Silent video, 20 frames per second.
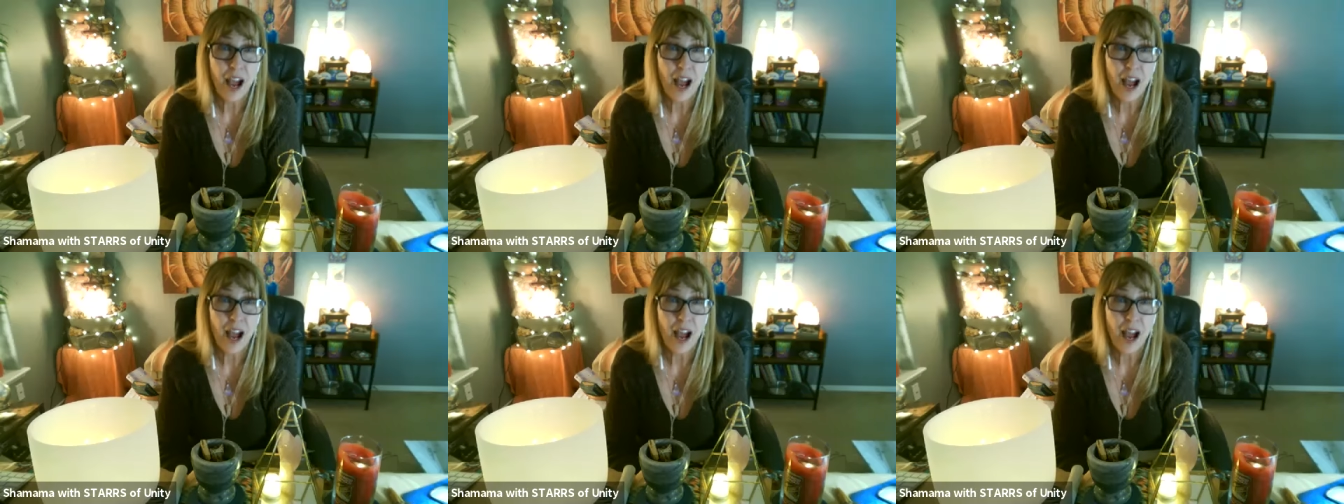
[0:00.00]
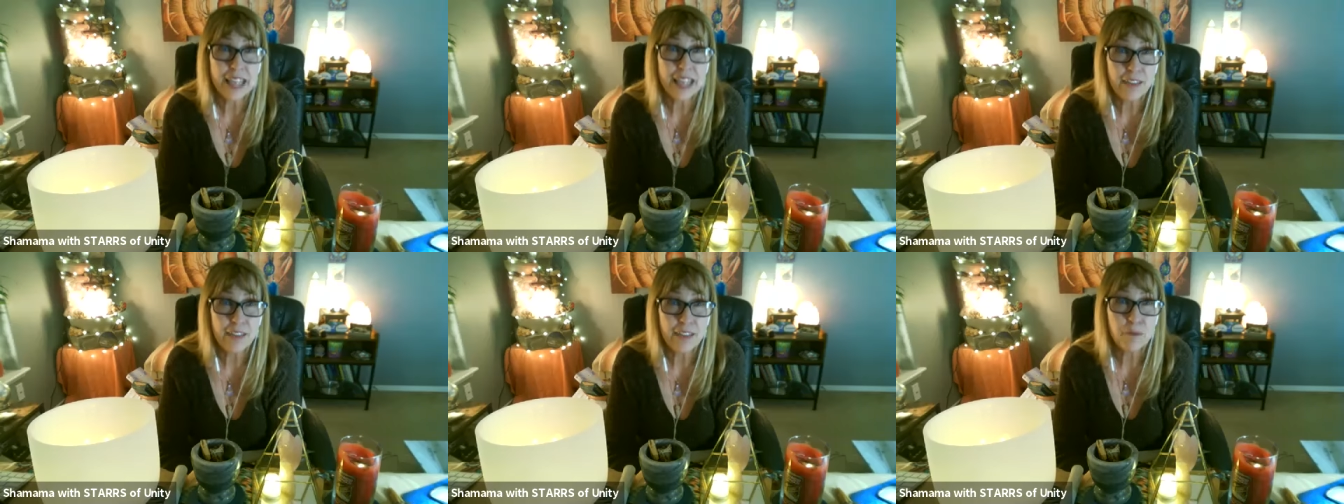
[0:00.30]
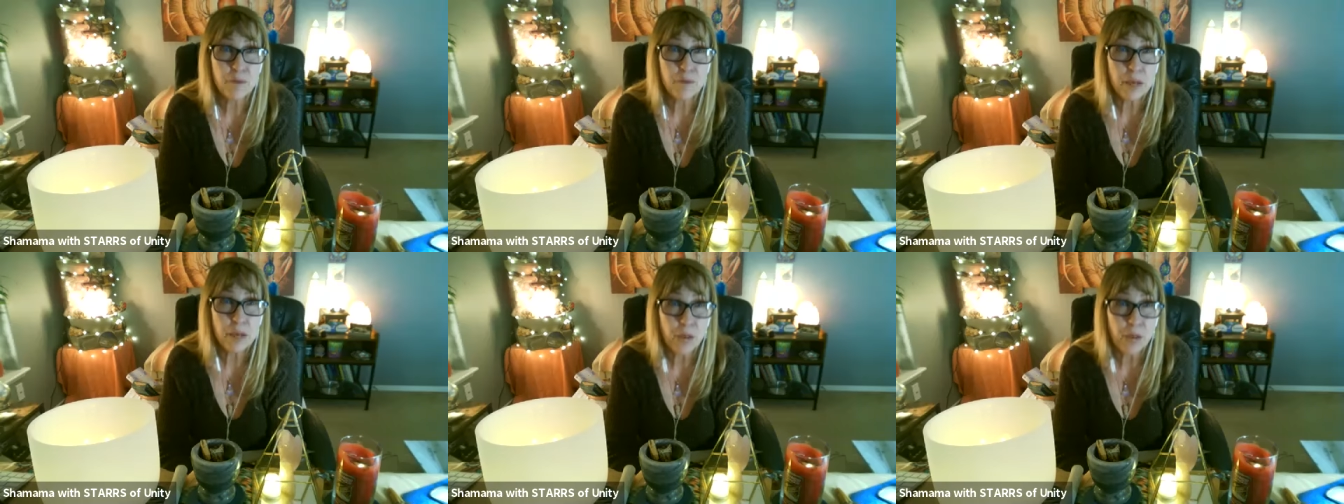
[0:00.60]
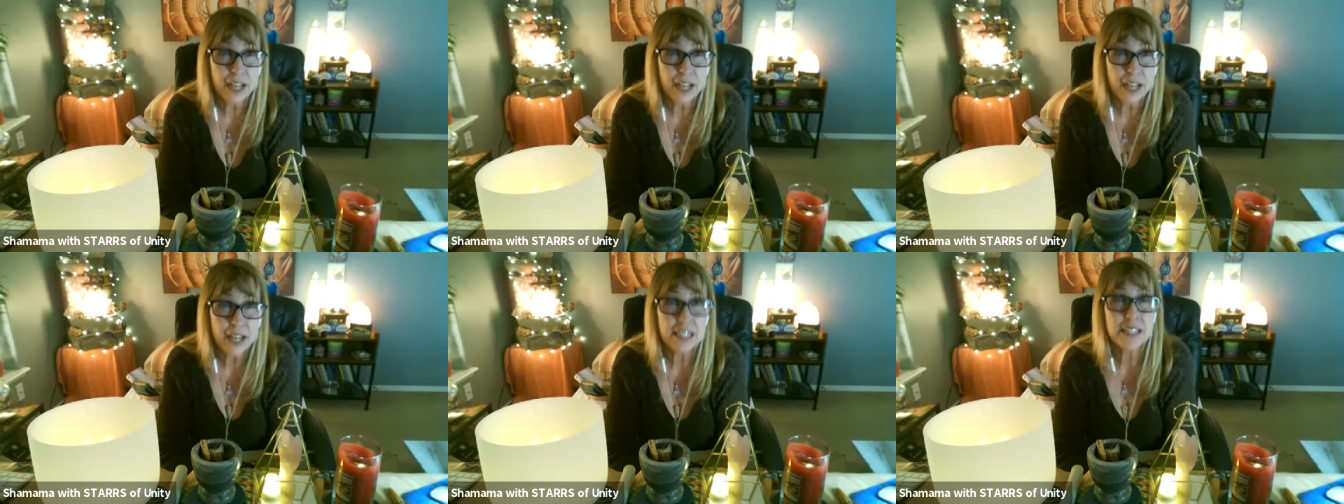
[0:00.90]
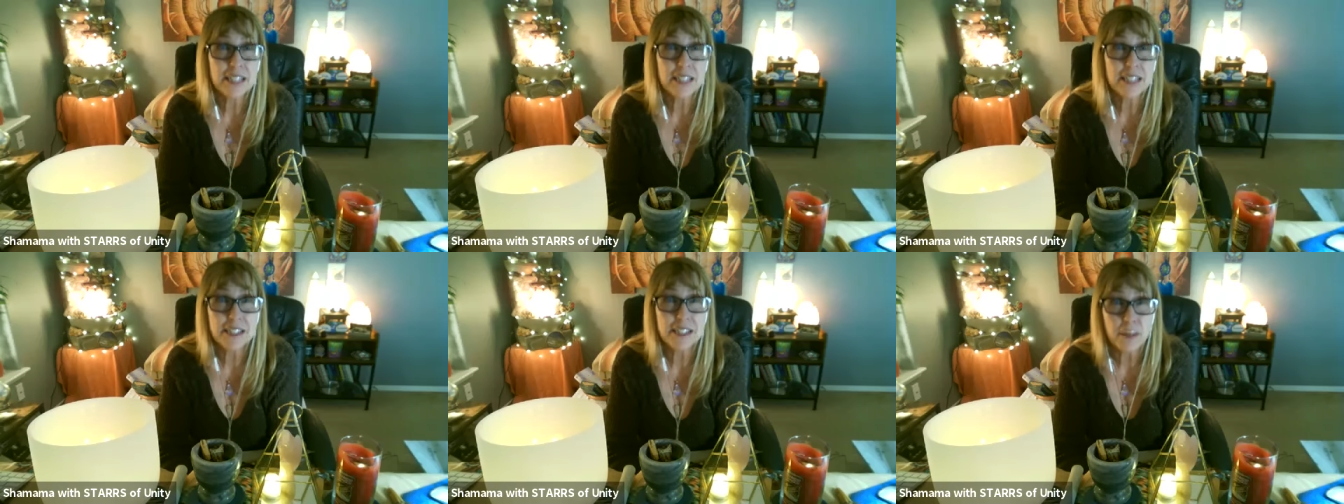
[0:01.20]
I gave my mind
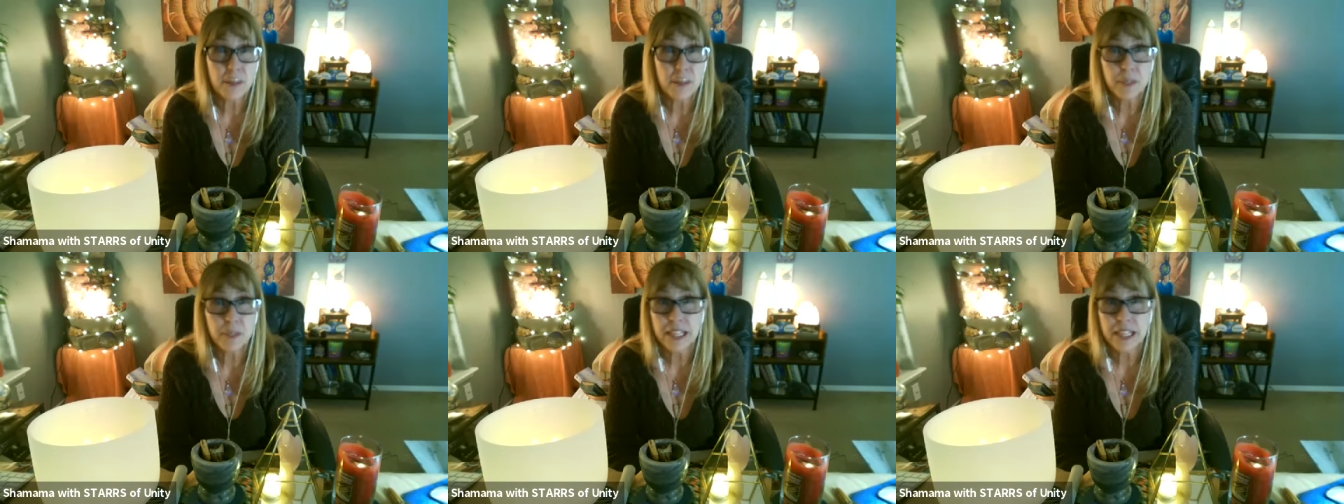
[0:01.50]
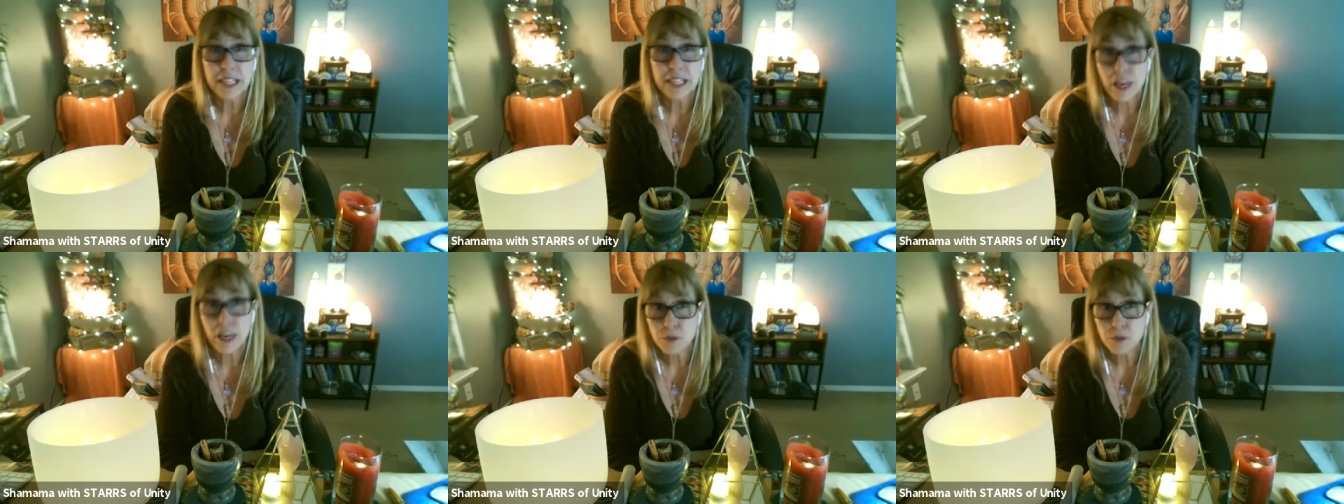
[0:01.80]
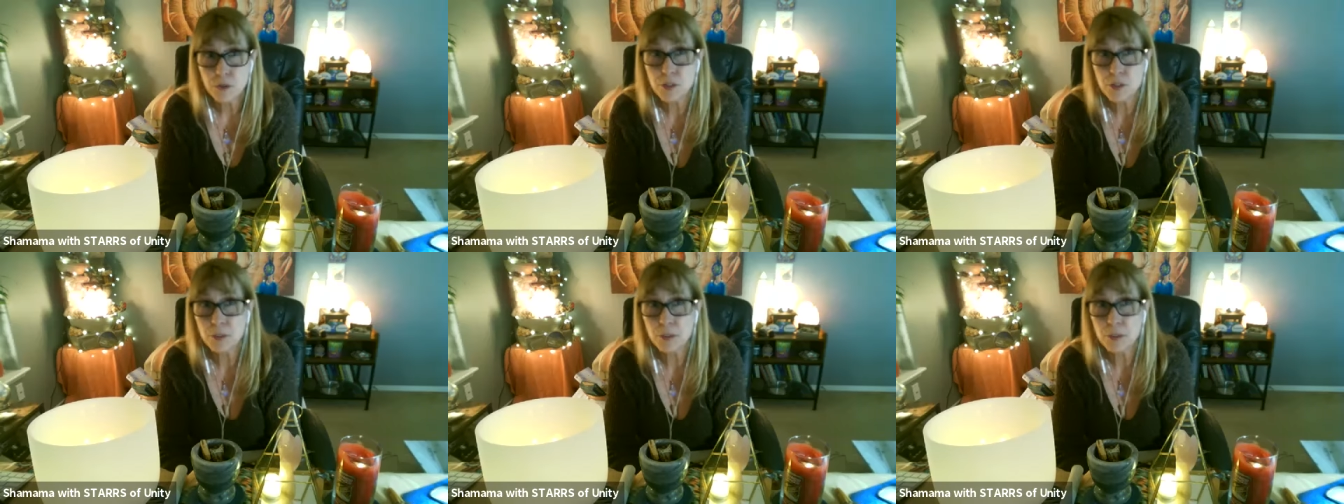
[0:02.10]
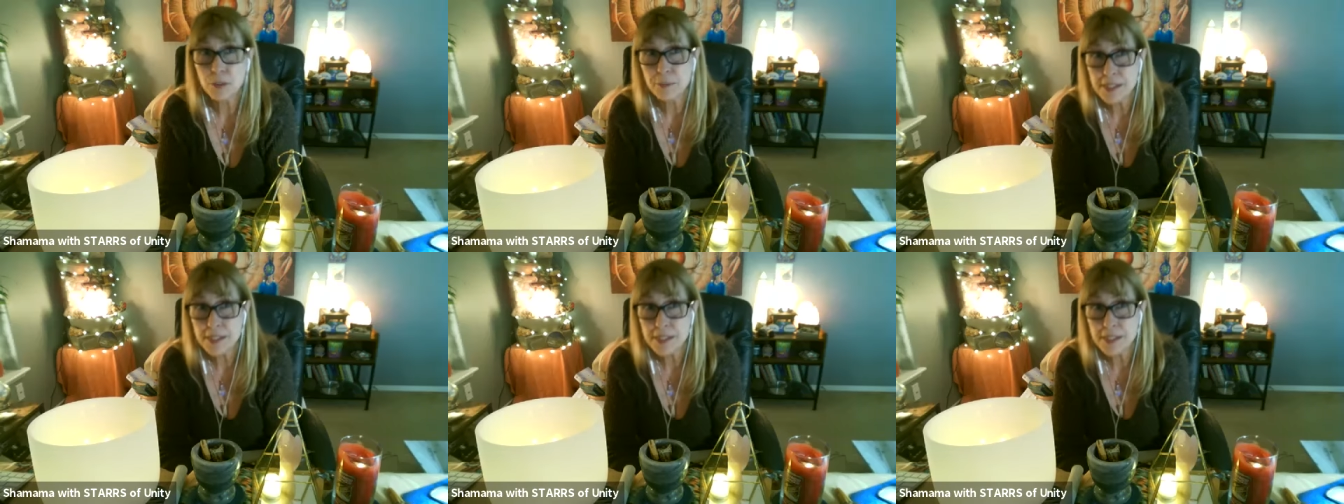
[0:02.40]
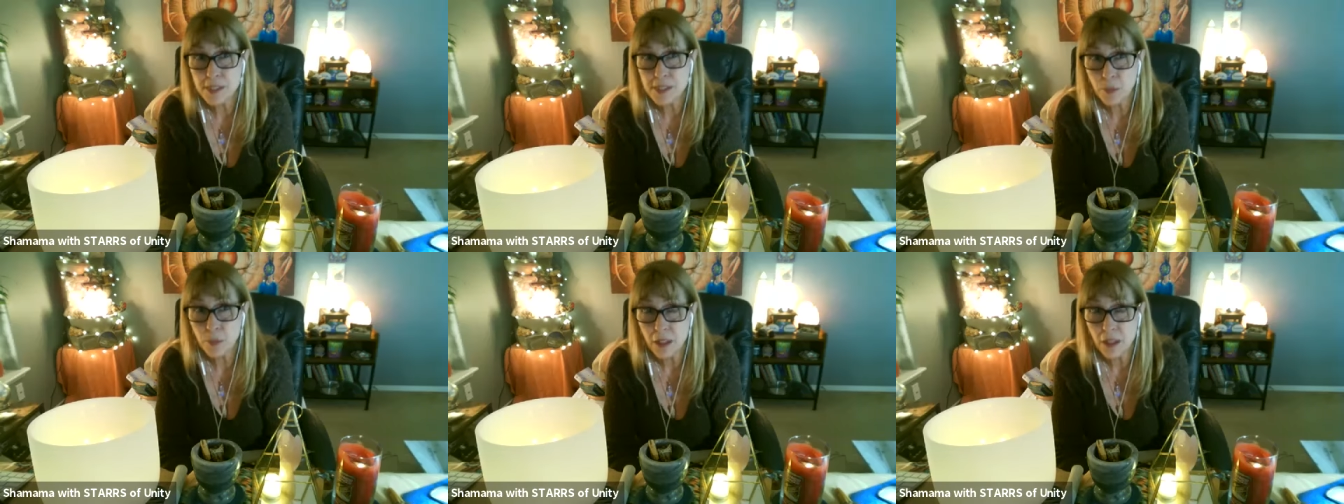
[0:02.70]
something else to be
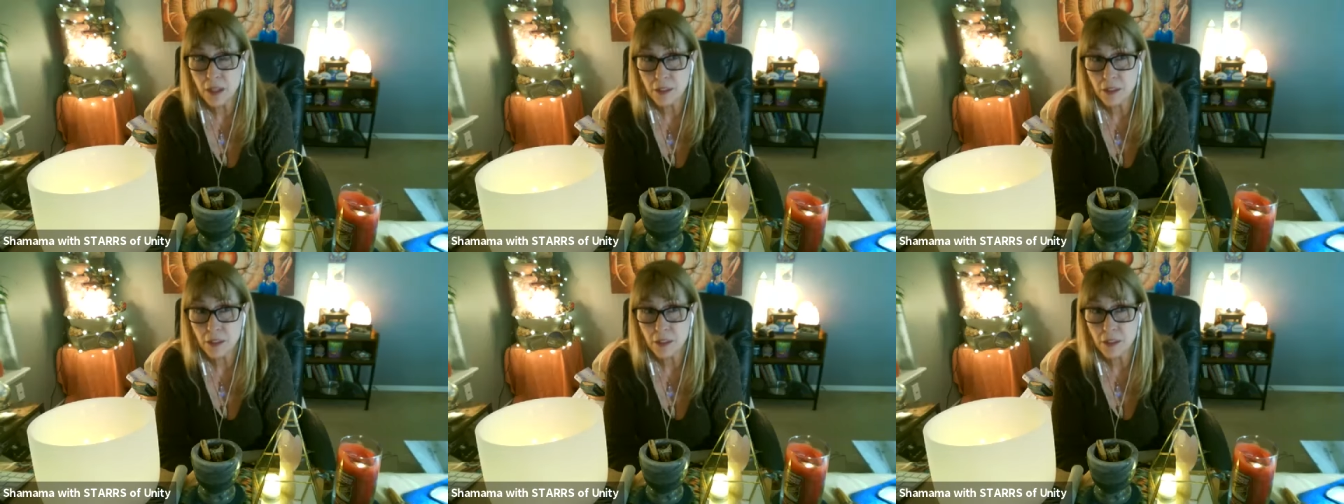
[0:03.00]
busy with